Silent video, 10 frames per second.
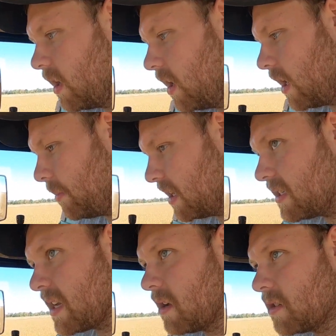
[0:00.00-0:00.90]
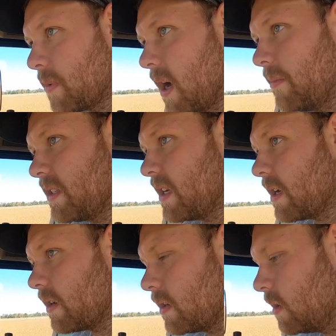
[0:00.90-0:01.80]
But it sounds
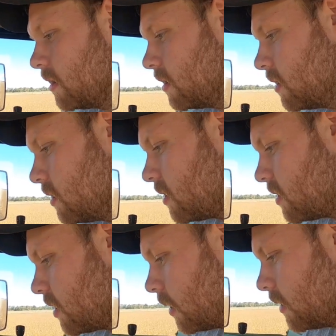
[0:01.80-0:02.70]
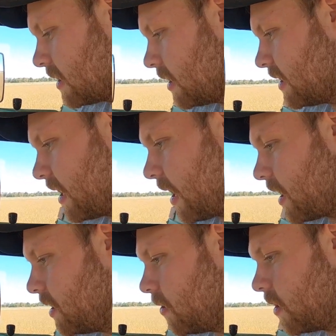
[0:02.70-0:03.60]
promising. So it sounds like I
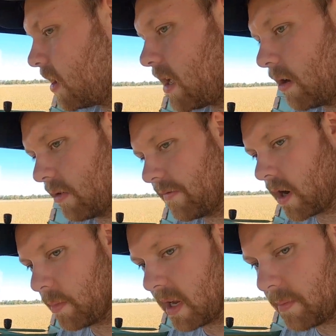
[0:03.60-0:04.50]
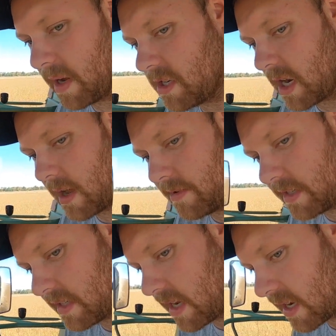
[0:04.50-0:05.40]
can do it along with farming and my job, and
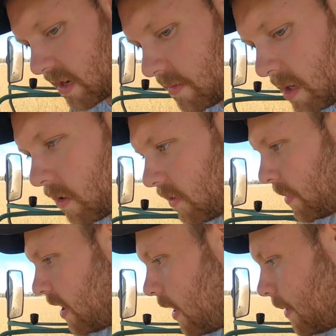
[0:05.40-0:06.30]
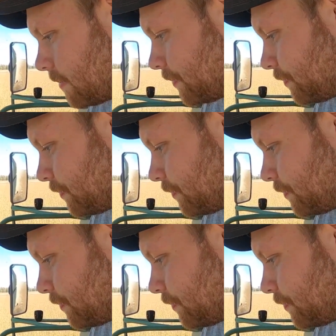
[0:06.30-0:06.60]
it's not going to be overbearing